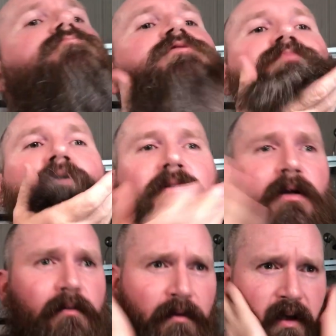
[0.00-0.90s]
Just pull
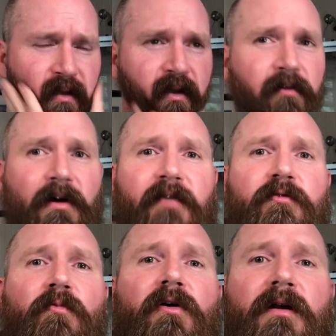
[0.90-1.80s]
it underneath. I don't have
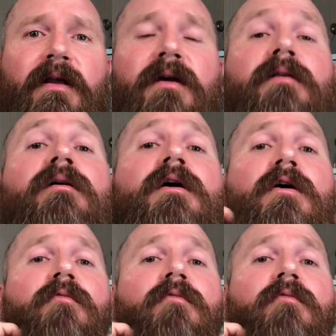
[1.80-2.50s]
to work it in